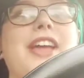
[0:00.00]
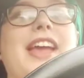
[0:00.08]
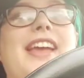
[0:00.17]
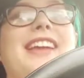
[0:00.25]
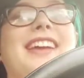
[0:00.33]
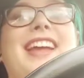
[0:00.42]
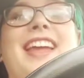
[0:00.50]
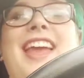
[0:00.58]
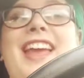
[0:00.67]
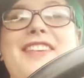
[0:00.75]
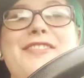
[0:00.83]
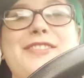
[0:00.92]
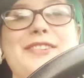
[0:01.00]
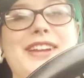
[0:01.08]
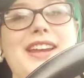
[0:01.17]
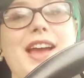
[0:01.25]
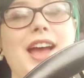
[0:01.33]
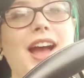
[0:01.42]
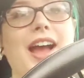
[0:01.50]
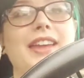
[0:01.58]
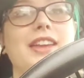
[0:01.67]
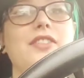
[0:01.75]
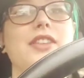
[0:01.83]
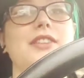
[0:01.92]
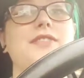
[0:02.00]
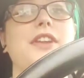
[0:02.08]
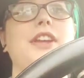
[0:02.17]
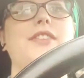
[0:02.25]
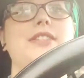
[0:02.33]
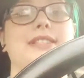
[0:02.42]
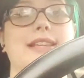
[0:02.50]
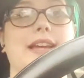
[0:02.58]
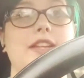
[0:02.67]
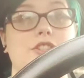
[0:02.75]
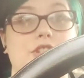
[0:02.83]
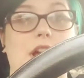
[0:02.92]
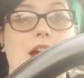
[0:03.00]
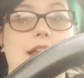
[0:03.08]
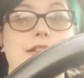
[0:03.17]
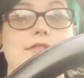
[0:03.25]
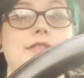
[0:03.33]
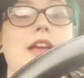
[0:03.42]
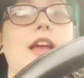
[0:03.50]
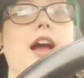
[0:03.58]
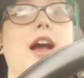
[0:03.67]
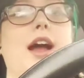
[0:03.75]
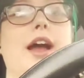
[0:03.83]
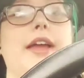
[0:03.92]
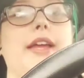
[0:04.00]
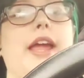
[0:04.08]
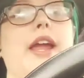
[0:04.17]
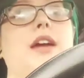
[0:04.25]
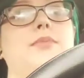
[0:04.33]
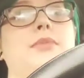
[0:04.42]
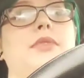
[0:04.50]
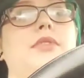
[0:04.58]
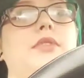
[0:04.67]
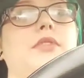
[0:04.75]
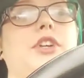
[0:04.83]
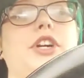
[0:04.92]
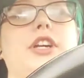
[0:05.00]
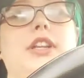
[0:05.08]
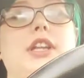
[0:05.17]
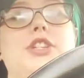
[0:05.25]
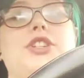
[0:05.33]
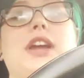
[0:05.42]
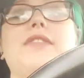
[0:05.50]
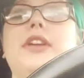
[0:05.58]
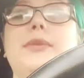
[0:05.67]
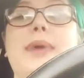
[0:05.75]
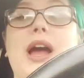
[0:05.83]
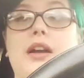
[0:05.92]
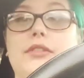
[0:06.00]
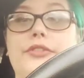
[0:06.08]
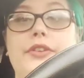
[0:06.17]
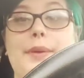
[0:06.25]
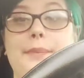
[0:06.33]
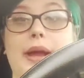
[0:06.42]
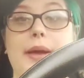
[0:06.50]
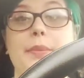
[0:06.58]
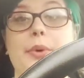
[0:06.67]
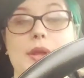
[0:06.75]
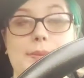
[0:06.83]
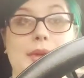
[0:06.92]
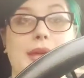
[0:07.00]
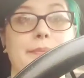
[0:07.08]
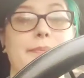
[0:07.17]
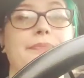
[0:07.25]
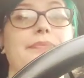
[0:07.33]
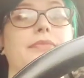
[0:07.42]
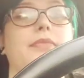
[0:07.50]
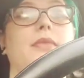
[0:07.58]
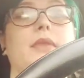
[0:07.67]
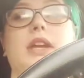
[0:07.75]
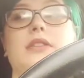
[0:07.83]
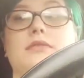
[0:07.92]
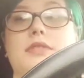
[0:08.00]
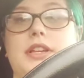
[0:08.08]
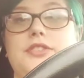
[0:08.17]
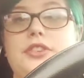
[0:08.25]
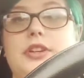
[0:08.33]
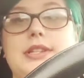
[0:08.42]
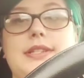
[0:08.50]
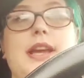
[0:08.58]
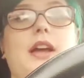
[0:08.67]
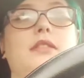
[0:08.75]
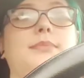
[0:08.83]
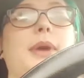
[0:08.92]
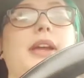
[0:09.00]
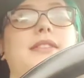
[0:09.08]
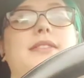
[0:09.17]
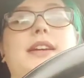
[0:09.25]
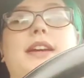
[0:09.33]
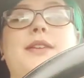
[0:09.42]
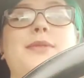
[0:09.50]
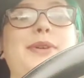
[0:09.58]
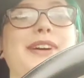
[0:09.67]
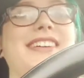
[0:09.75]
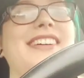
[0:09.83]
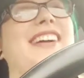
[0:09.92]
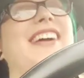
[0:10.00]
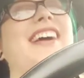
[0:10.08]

Okay, hey everyone. I'm giving this video a second shot. I am currently driving back from my appointment. As you can tell, my steering wheel.